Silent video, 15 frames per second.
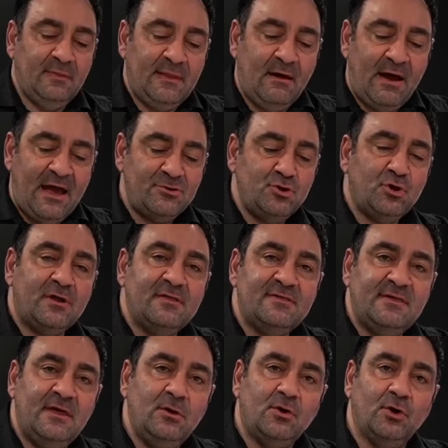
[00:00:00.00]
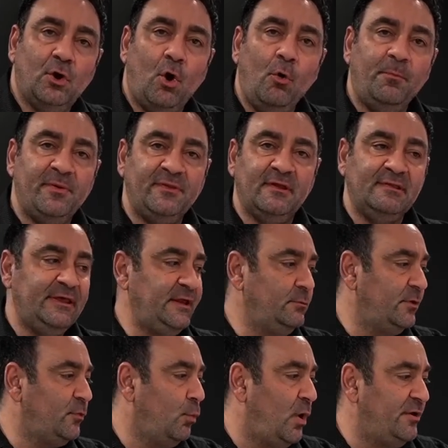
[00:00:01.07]
Now, as you can see, you can open the lid
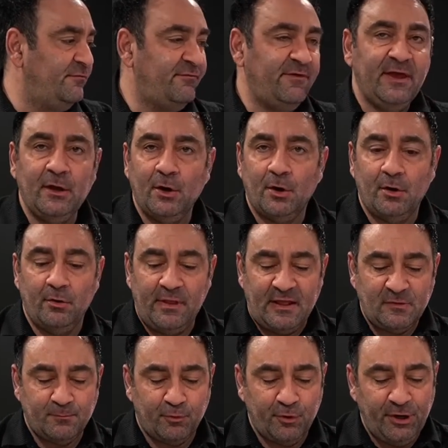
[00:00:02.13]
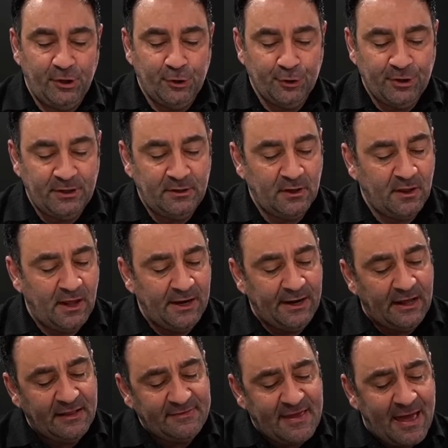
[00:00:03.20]
with one finger. That's pretty good. On
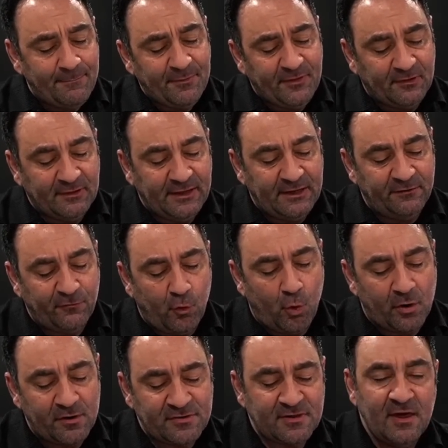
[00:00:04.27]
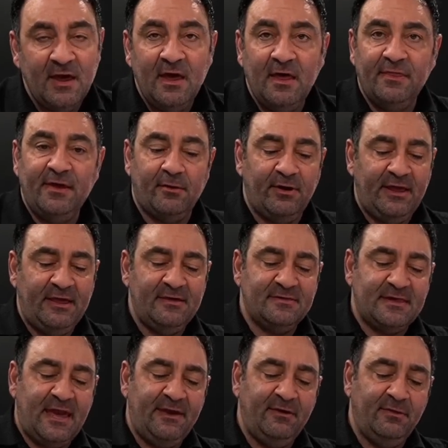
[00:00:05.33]
top of the lid, of course, there
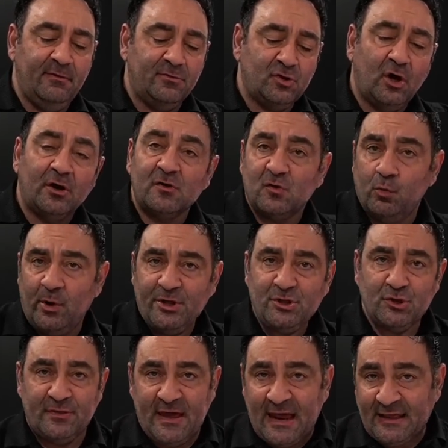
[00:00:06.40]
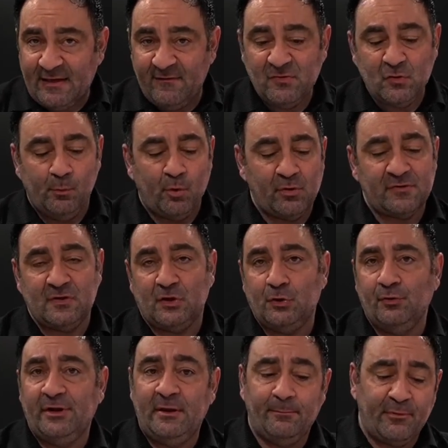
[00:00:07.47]
is a shutter switch that gives you more
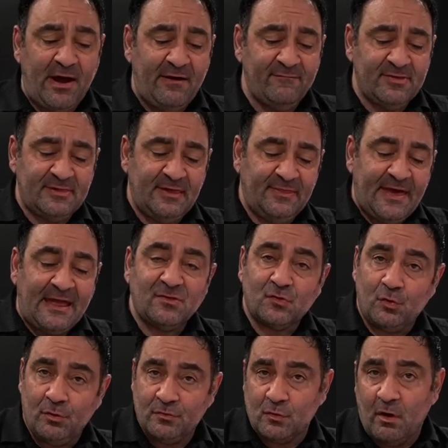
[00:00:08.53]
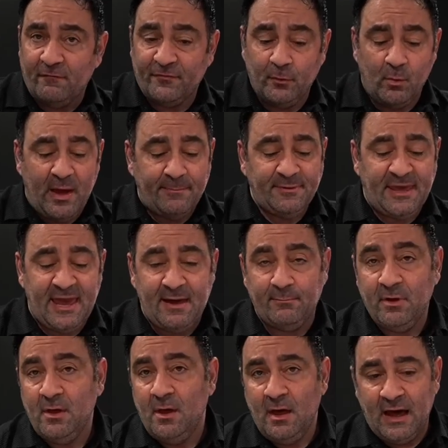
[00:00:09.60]
security and privacy. That turns off the
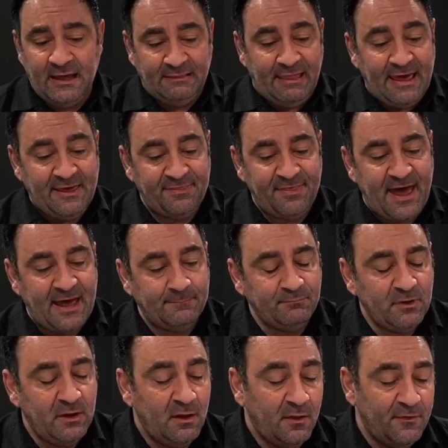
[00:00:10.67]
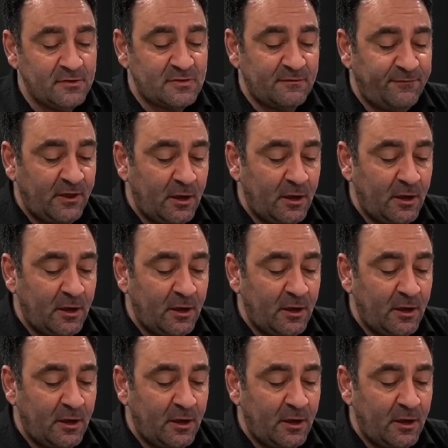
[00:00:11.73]
webcam. I like that. There's a